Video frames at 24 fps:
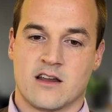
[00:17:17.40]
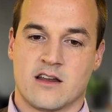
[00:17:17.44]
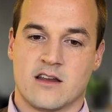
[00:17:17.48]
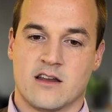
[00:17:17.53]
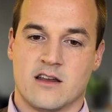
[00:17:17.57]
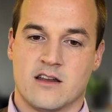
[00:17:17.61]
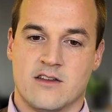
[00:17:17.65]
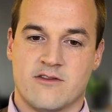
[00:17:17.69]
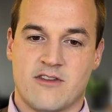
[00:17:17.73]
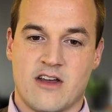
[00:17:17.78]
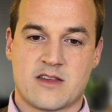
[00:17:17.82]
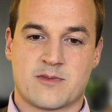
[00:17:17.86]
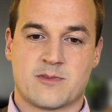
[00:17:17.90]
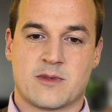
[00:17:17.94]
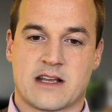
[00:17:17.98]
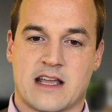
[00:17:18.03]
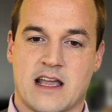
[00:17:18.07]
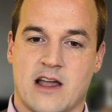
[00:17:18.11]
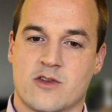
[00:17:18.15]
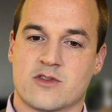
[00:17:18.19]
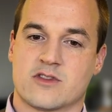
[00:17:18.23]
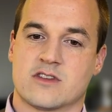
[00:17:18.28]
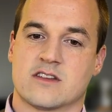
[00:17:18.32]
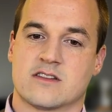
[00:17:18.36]
investment
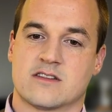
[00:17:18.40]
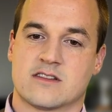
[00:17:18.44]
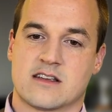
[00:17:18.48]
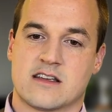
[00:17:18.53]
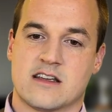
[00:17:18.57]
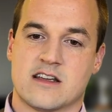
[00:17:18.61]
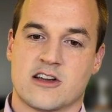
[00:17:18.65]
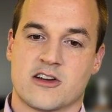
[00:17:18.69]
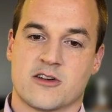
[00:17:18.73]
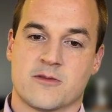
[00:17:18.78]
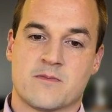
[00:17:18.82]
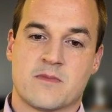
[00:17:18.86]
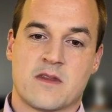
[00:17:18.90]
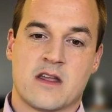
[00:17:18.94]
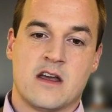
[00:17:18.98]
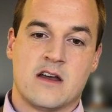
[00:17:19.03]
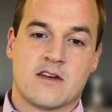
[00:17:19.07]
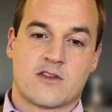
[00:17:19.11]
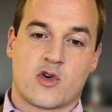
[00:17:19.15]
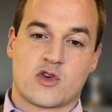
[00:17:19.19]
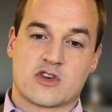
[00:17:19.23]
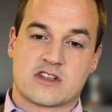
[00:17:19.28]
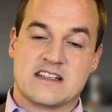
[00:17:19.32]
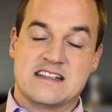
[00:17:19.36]
accounts is secure. Of
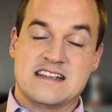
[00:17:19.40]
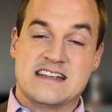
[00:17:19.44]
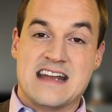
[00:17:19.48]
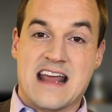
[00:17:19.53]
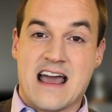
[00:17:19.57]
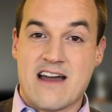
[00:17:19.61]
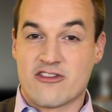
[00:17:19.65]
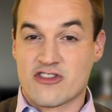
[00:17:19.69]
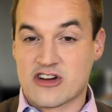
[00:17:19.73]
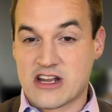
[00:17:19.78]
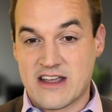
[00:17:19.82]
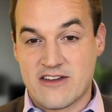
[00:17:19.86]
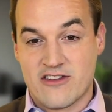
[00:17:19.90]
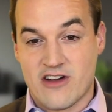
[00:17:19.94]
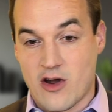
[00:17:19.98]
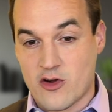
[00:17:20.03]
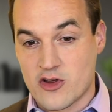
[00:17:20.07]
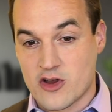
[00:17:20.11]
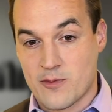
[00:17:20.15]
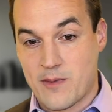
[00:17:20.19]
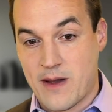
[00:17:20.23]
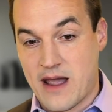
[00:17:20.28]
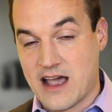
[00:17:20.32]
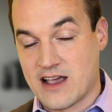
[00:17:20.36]
course, never give out
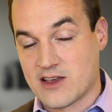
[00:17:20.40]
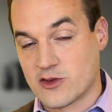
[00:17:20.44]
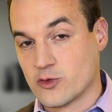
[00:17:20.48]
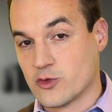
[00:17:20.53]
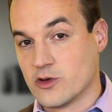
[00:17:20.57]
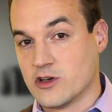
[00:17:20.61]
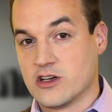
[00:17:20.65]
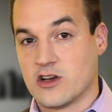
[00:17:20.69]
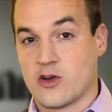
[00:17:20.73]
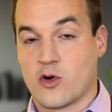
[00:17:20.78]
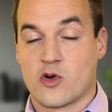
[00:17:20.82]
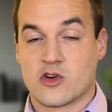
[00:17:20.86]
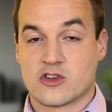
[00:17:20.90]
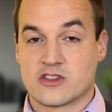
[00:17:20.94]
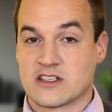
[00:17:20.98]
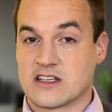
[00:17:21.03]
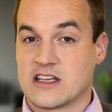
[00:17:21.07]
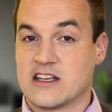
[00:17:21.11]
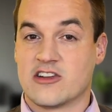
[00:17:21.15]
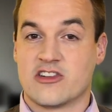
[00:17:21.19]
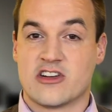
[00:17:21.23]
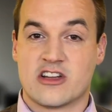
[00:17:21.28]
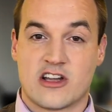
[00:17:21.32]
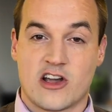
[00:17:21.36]
your password or
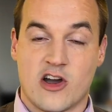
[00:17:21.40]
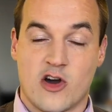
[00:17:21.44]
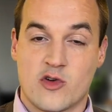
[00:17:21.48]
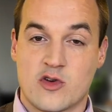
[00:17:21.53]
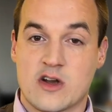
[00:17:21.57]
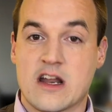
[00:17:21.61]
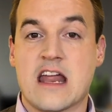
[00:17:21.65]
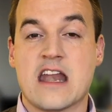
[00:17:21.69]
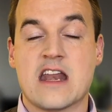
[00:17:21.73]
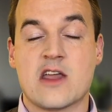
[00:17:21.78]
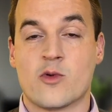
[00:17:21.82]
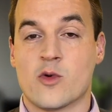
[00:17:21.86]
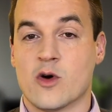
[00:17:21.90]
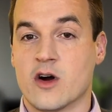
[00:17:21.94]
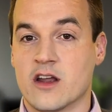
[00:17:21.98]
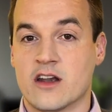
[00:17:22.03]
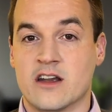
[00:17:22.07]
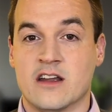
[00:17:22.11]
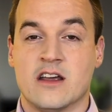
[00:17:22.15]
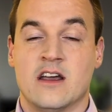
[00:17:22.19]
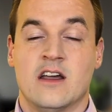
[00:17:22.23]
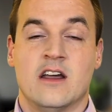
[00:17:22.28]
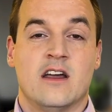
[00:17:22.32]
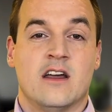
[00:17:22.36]
security code to
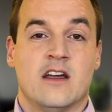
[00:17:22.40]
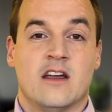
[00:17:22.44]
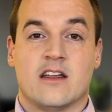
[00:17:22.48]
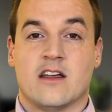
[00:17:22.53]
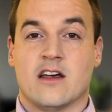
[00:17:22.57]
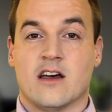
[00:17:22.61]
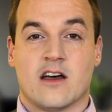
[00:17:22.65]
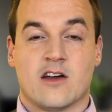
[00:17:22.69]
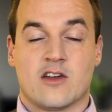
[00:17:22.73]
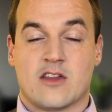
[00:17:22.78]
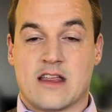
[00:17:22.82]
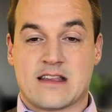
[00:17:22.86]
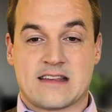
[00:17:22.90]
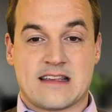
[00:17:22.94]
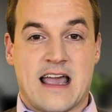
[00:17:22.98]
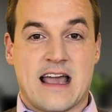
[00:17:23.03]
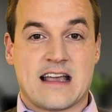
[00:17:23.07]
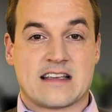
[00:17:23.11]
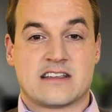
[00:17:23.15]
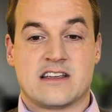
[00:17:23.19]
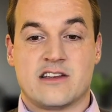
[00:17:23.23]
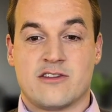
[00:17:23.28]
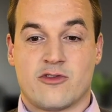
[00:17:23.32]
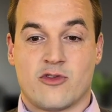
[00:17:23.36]
anyone that's
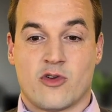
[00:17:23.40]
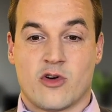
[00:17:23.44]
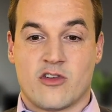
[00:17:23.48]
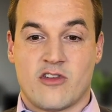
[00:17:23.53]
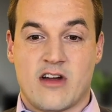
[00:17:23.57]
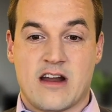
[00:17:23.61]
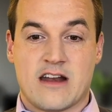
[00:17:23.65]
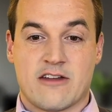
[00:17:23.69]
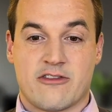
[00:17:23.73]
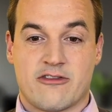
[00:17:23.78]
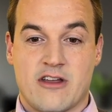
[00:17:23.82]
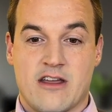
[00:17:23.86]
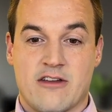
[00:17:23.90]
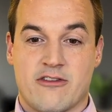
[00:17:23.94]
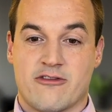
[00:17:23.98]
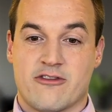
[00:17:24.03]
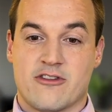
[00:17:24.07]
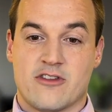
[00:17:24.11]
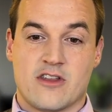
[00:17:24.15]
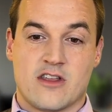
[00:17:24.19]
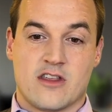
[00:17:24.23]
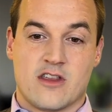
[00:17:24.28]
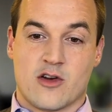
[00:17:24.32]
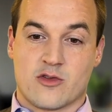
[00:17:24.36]
asking for it, right? If
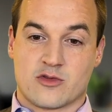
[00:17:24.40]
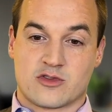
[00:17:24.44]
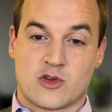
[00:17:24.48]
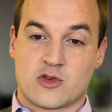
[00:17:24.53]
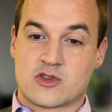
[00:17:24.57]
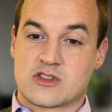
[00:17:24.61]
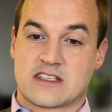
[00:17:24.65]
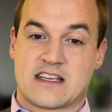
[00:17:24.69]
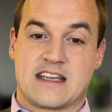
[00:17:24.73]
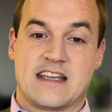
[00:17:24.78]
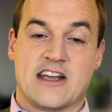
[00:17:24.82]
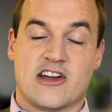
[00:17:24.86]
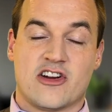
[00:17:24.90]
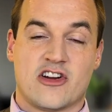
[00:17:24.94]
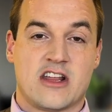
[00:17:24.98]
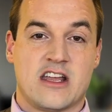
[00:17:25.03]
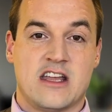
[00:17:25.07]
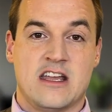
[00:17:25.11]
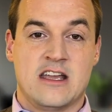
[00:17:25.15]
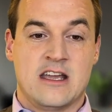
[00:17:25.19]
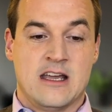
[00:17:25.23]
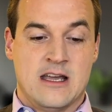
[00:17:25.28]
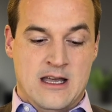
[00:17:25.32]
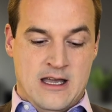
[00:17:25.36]
Social
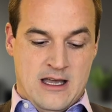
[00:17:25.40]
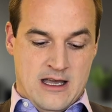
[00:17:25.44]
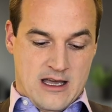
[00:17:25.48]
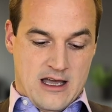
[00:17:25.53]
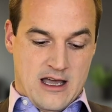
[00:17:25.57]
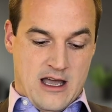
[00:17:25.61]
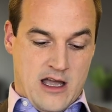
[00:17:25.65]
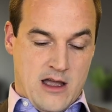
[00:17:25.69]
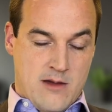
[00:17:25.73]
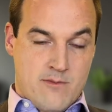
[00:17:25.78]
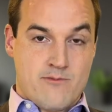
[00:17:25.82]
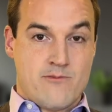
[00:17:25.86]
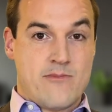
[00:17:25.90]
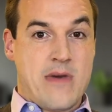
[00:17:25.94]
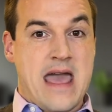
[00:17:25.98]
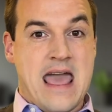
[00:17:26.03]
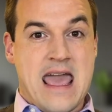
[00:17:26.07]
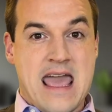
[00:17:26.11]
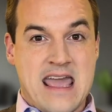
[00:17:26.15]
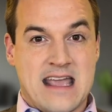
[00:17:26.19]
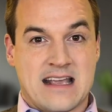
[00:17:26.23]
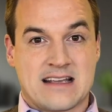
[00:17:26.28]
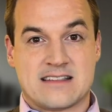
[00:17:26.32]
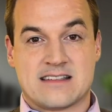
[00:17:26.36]
Security,
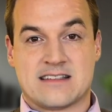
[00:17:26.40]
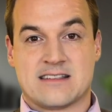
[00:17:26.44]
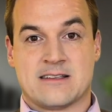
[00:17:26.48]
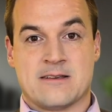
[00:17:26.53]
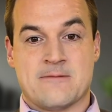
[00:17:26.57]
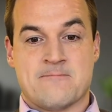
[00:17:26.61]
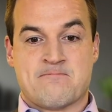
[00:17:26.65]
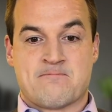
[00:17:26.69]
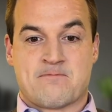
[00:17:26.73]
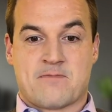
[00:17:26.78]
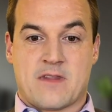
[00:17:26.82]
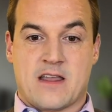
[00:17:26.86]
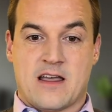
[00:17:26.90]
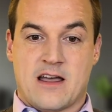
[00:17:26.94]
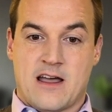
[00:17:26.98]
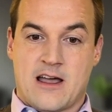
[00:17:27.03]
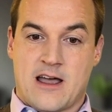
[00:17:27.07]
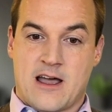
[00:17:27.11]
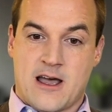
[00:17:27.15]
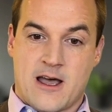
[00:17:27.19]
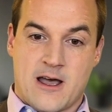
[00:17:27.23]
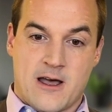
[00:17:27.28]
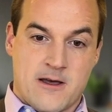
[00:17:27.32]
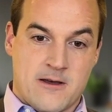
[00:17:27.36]
banks,
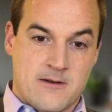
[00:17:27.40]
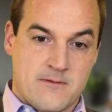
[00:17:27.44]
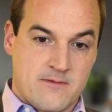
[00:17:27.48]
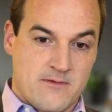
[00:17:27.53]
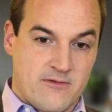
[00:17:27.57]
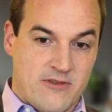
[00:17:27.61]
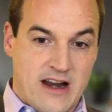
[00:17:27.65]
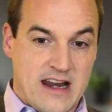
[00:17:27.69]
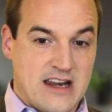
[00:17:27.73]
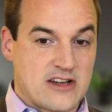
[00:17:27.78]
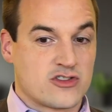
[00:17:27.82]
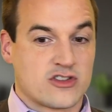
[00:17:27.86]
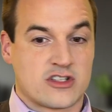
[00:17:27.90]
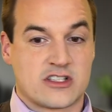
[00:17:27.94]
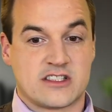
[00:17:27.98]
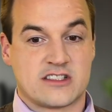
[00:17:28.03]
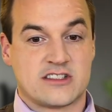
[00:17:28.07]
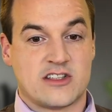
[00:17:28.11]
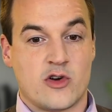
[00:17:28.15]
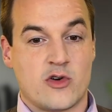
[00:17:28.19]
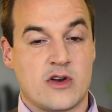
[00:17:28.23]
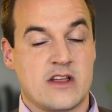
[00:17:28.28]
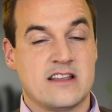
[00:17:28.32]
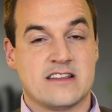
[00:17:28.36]
financial
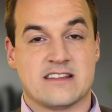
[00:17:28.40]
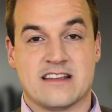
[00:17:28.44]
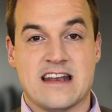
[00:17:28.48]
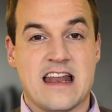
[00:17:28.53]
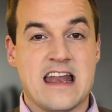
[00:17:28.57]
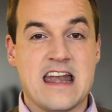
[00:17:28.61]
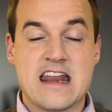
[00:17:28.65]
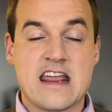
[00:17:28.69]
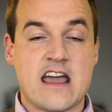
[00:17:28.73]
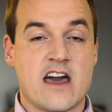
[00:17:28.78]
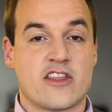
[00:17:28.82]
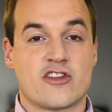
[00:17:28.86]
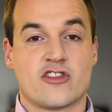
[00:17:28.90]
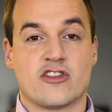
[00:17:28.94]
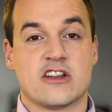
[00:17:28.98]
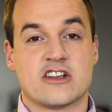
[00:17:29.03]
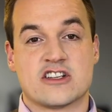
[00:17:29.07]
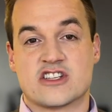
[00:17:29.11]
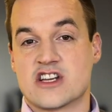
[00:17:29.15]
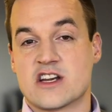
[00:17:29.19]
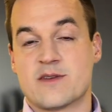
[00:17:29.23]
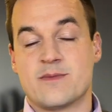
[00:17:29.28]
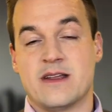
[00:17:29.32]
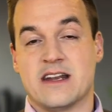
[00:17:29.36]
custodians, and any other
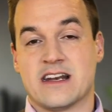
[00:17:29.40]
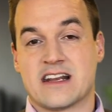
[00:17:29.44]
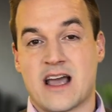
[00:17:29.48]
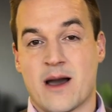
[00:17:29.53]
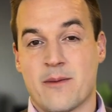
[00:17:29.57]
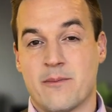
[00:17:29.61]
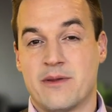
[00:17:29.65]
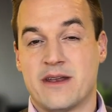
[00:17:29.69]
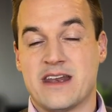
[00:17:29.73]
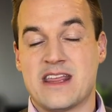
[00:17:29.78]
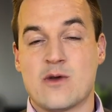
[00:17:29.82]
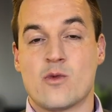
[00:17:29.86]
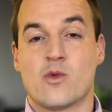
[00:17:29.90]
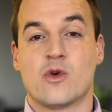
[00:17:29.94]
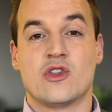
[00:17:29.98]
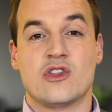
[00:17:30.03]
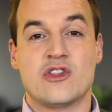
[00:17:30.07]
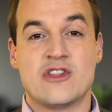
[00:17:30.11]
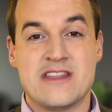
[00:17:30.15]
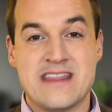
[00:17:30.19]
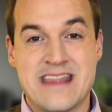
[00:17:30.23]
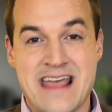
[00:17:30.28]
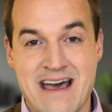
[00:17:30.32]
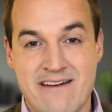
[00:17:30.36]
legitimate company will
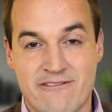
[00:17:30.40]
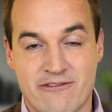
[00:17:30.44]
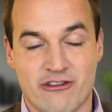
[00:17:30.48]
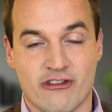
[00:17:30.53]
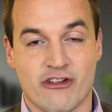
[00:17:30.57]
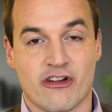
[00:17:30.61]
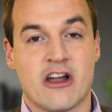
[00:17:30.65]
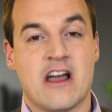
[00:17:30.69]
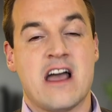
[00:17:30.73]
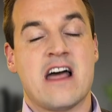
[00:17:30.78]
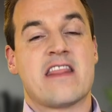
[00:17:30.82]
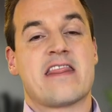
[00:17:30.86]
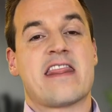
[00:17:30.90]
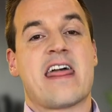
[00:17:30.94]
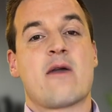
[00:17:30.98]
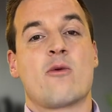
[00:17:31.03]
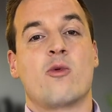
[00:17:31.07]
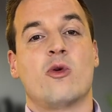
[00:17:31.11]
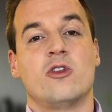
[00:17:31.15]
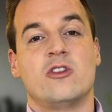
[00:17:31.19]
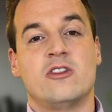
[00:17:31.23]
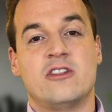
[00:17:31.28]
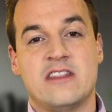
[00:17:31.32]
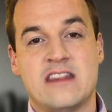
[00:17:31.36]
never
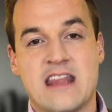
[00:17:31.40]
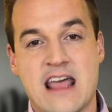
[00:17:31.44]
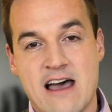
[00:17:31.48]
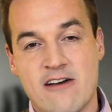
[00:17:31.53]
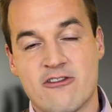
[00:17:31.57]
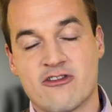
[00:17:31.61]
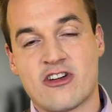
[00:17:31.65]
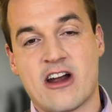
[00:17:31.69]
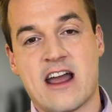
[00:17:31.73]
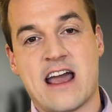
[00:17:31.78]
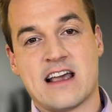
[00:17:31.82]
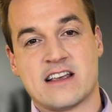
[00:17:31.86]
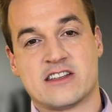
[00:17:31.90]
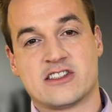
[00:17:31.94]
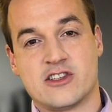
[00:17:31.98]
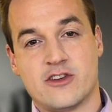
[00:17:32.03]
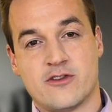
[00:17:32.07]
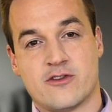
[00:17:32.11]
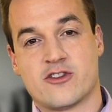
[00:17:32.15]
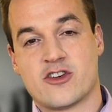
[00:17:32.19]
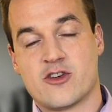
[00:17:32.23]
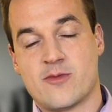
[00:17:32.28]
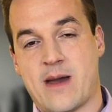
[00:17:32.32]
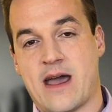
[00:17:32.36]
ask you
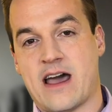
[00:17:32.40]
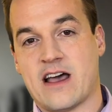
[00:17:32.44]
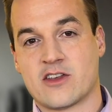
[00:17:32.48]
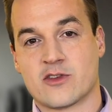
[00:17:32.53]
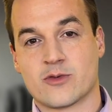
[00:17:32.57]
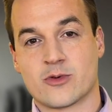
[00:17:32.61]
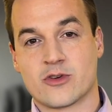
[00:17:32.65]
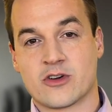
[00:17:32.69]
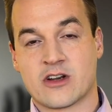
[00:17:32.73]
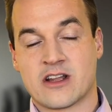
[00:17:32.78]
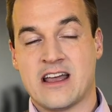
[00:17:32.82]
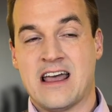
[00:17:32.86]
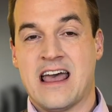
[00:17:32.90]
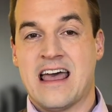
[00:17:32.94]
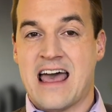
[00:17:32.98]
for your password.